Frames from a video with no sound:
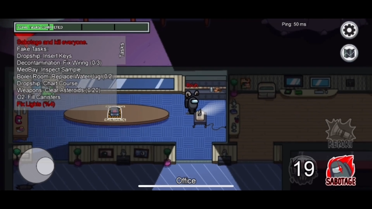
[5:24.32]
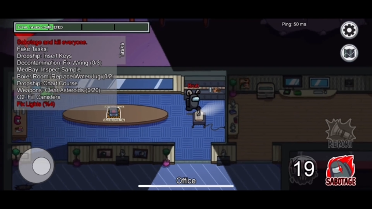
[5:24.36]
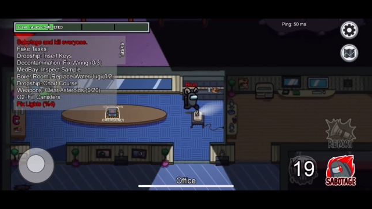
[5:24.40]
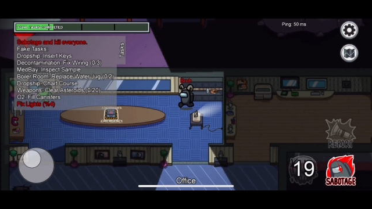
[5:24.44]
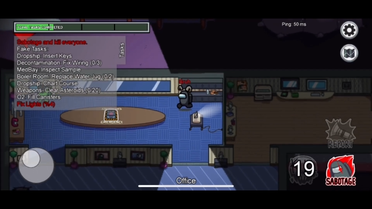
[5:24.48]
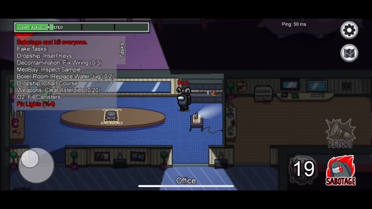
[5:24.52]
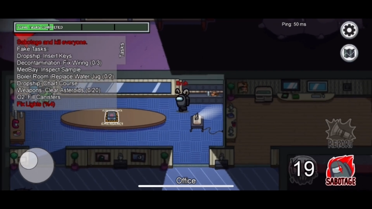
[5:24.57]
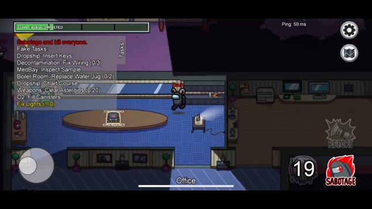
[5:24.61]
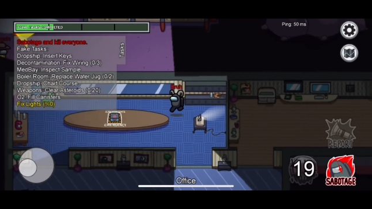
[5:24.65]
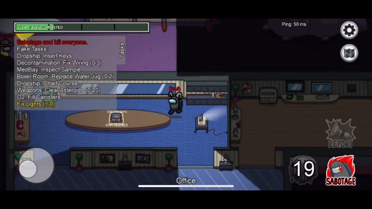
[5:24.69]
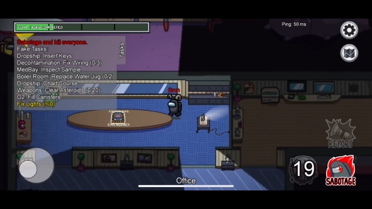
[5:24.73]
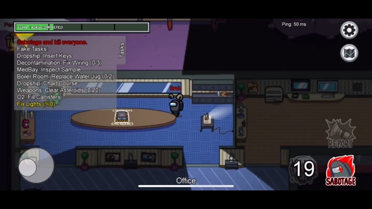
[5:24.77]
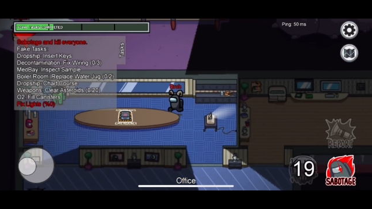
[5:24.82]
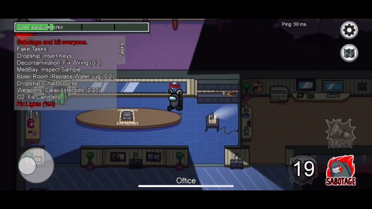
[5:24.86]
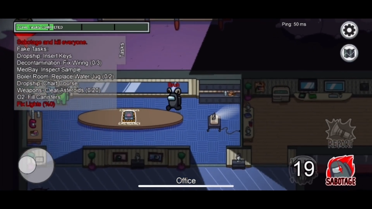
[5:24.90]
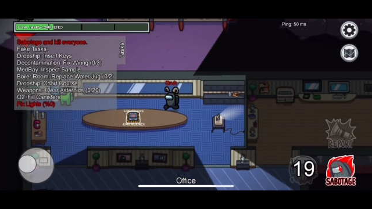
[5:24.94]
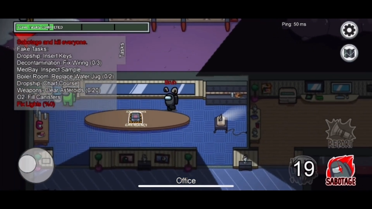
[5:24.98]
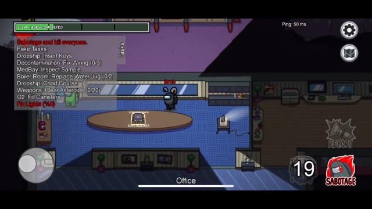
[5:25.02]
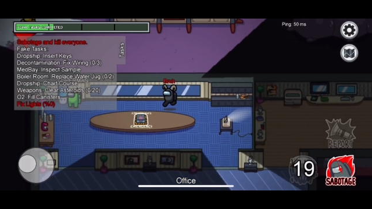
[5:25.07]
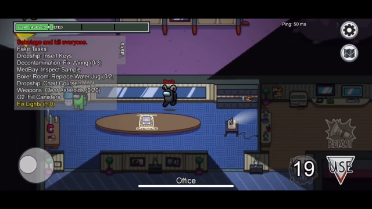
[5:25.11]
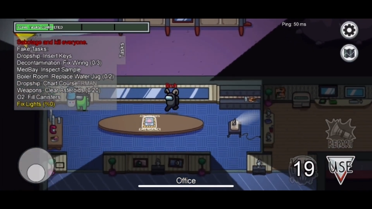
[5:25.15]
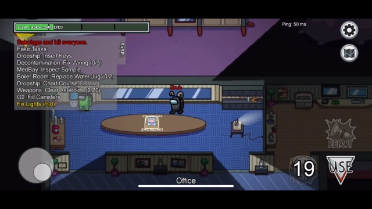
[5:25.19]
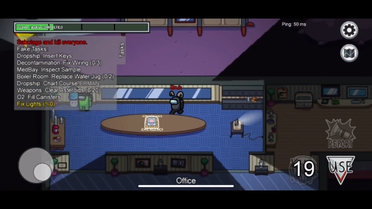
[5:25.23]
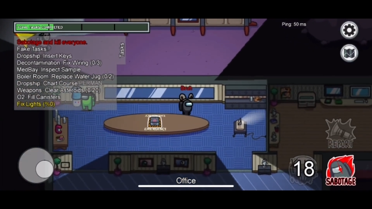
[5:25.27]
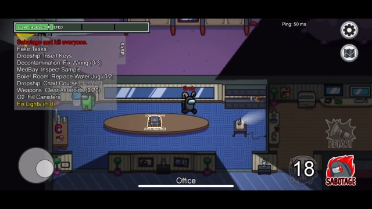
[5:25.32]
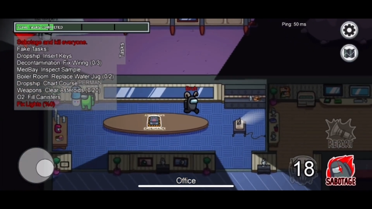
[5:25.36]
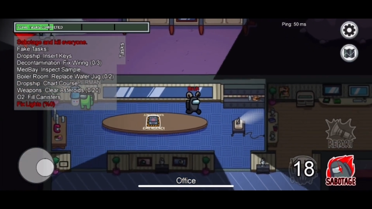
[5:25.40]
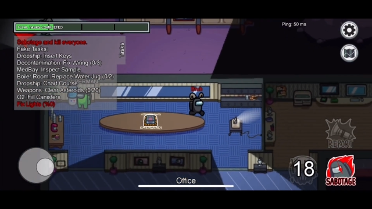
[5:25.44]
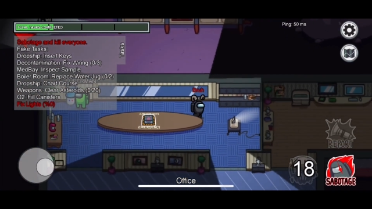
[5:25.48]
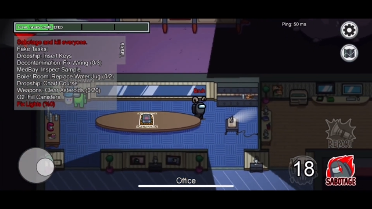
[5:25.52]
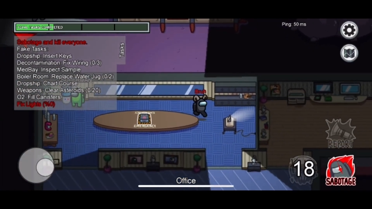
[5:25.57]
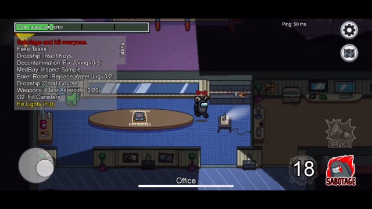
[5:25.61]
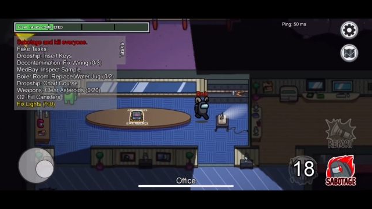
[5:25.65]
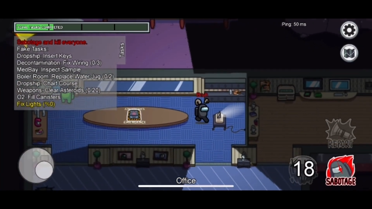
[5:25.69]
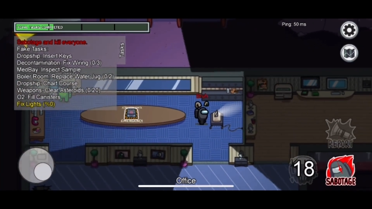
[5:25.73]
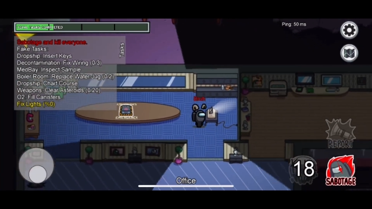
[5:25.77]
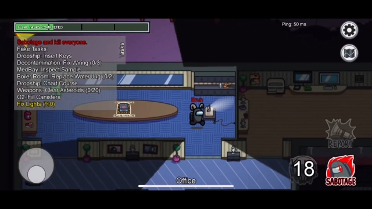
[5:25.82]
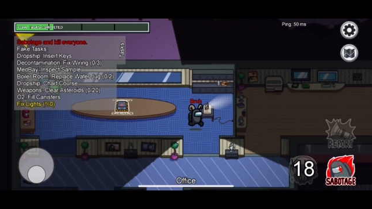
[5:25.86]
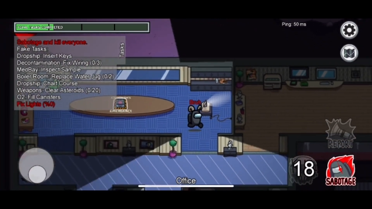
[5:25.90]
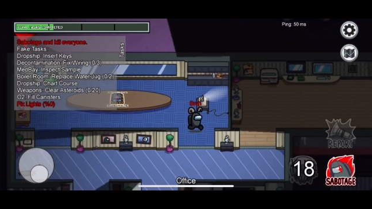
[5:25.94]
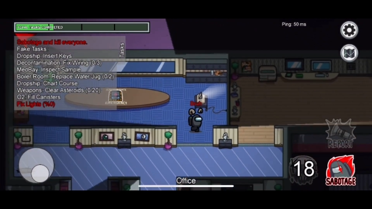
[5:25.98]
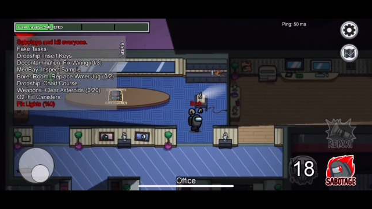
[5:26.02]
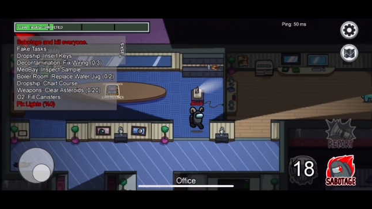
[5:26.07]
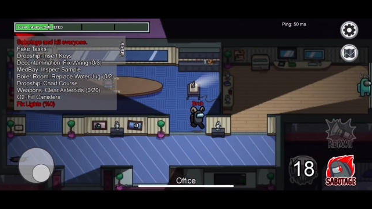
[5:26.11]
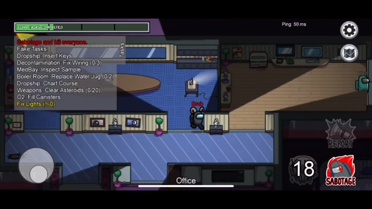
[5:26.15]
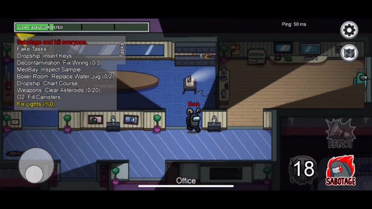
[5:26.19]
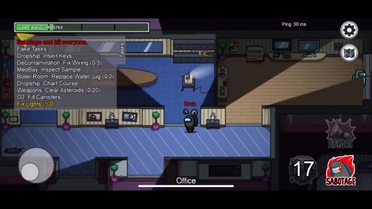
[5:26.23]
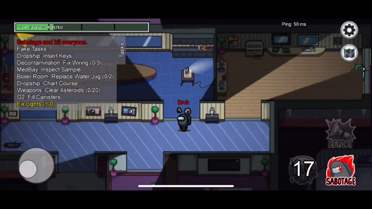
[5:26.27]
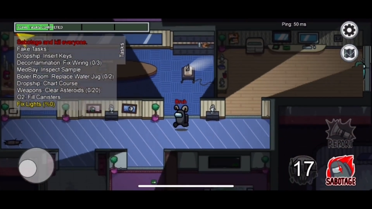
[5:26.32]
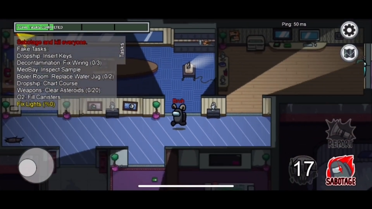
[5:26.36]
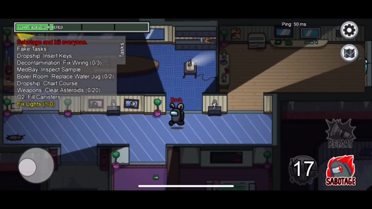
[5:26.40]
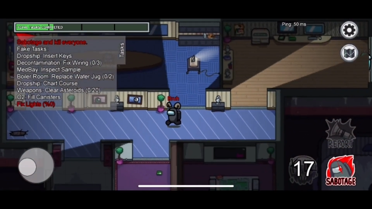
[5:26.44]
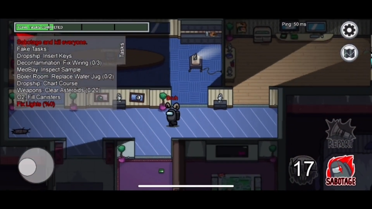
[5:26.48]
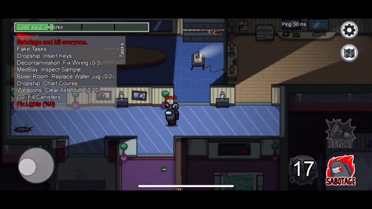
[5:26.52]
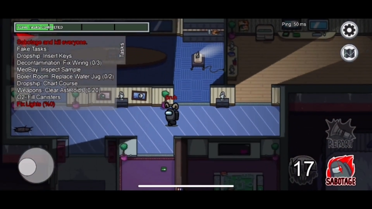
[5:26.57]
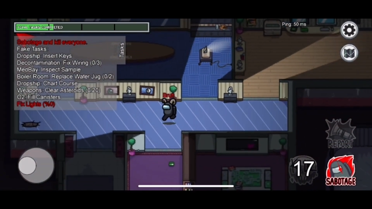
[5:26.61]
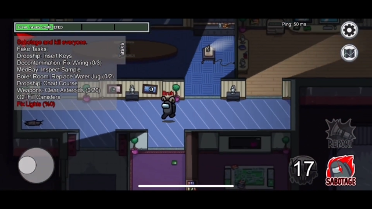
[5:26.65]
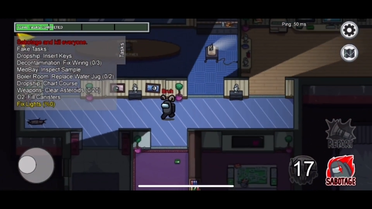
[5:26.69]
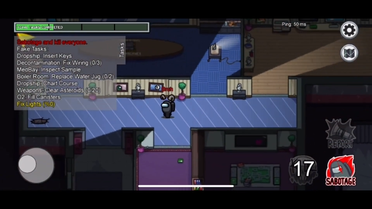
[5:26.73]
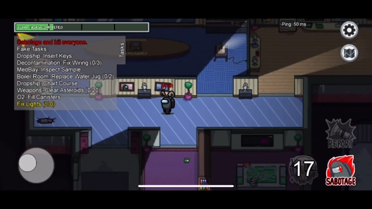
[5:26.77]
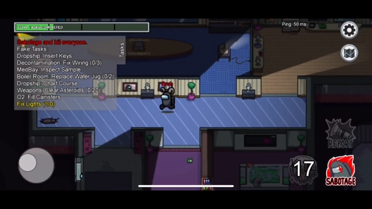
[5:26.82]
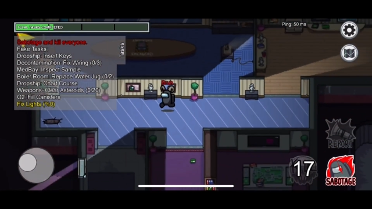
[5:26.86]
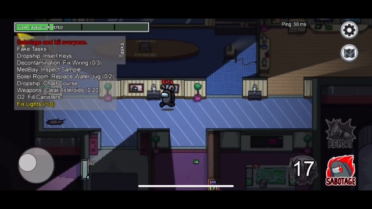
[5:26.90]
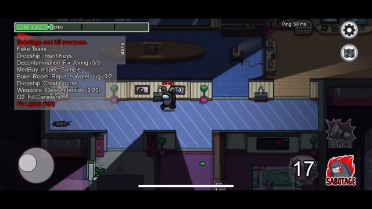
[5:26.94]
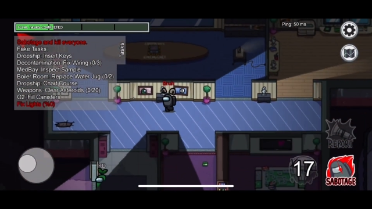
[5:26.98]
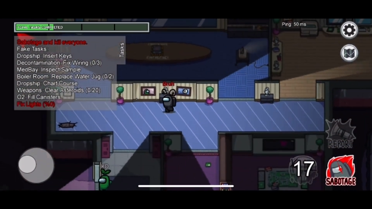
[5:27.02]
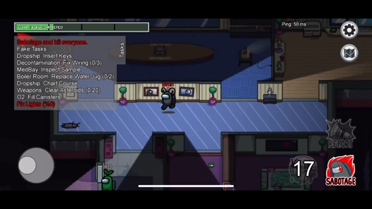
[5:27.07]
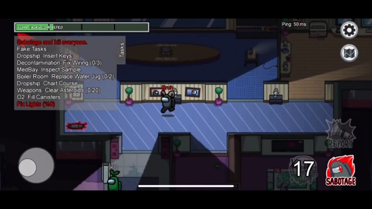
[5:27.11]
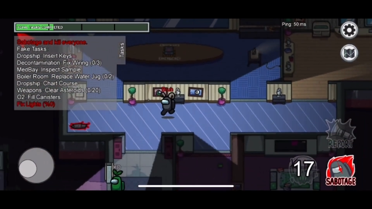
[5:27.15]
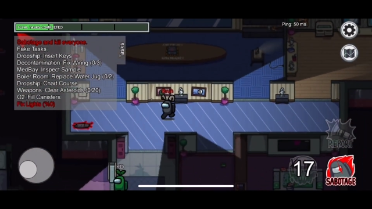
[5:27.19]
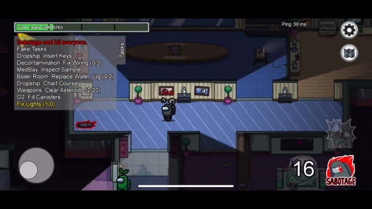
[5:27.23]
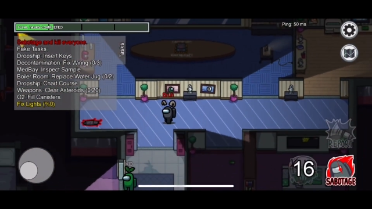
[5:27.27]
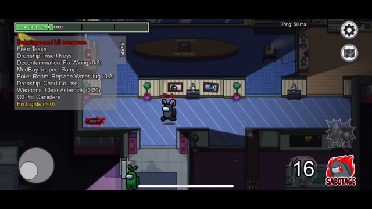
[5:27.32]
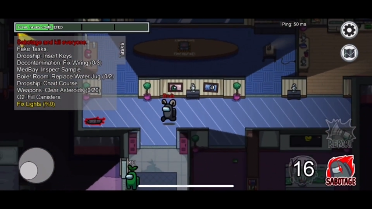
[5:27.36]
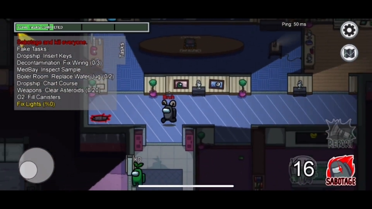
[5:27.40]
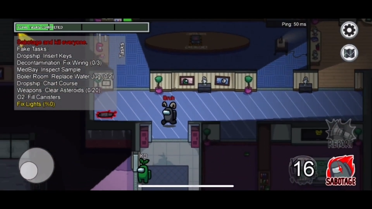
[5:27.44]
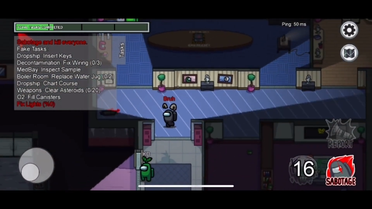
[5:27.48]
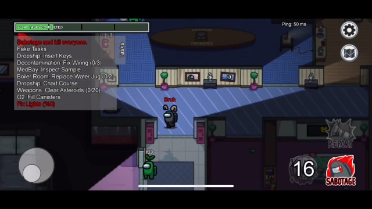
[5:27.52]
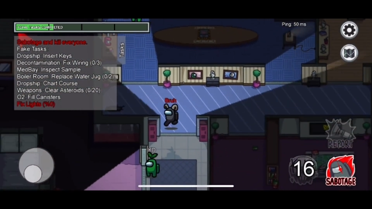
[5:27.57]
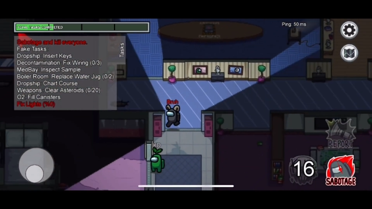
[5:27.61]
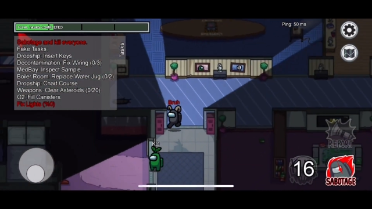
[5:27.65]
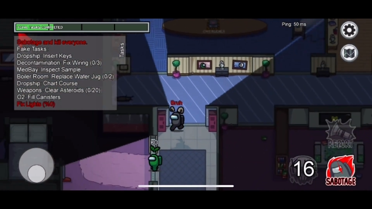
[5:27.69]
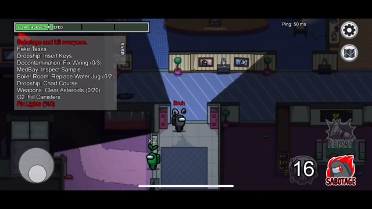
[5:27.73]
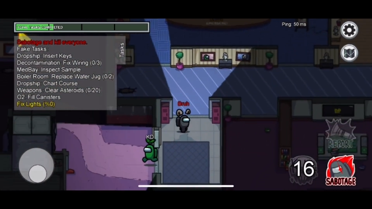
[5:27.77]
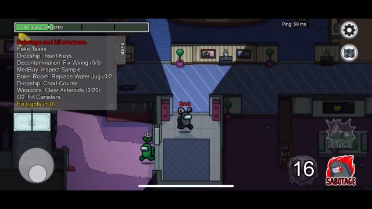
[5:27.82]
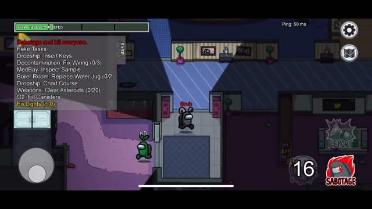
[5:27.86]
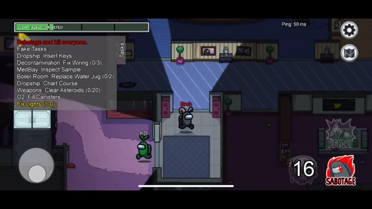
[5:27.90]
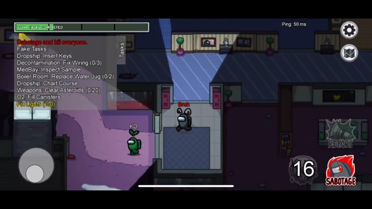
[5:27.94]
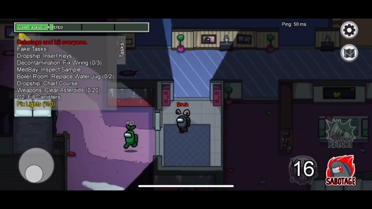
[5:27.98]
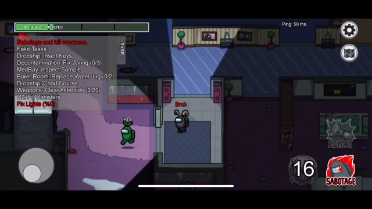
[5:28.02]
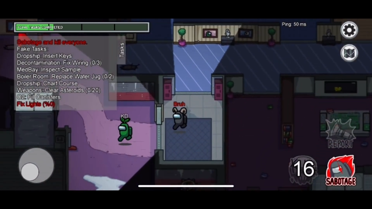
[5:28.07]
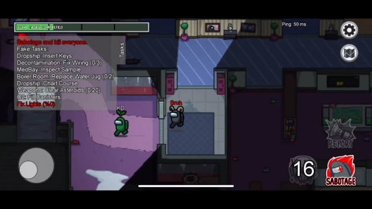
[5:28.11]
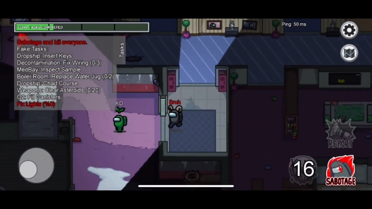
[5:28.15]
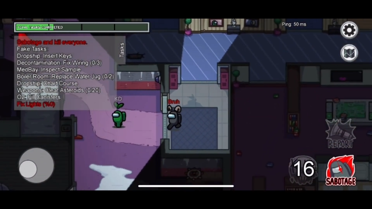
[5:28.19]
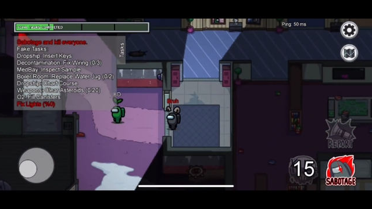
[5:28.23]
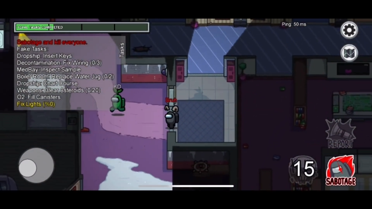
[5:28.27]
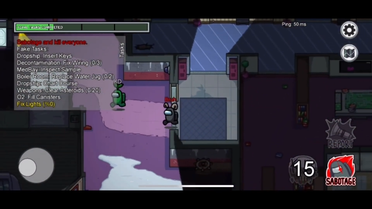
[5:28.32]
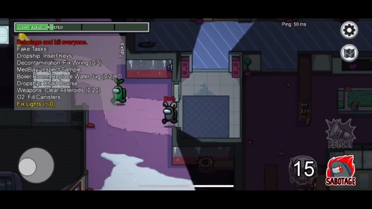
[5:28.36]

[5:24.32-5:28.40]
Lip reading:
(no speaker visible)